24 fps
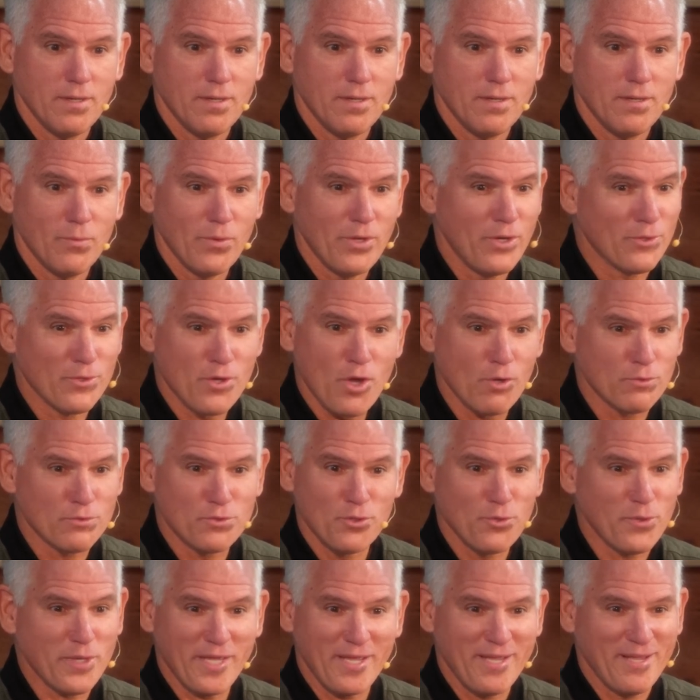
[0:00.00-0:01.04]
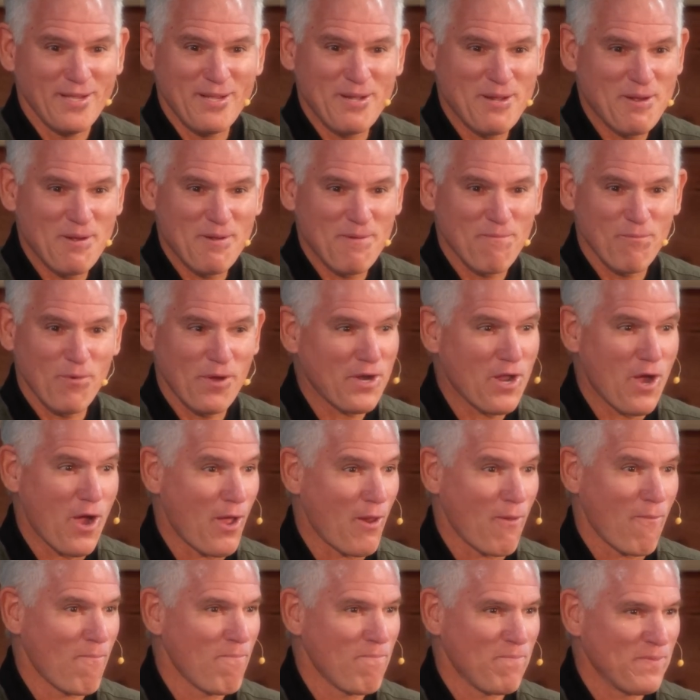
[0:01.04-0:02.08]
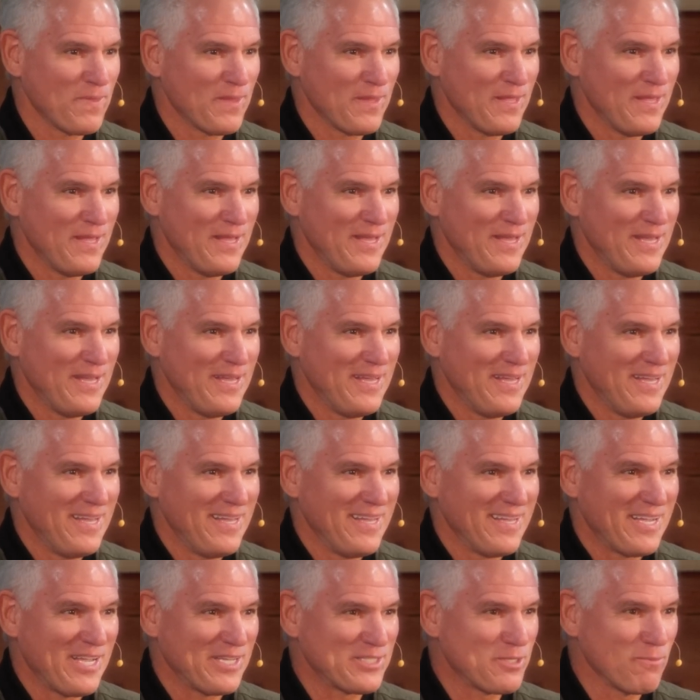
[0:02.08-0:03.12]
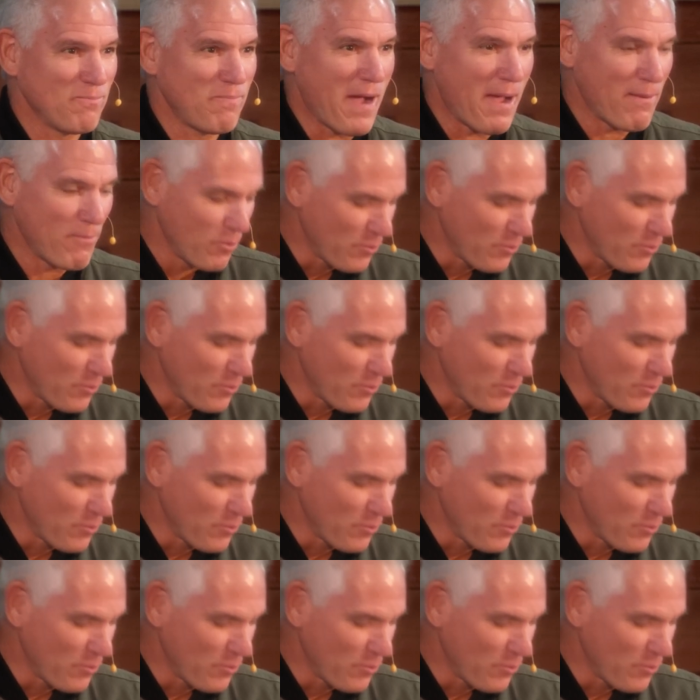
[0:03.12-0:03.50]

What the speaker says: We don't know, do we? Why not? Because the Bible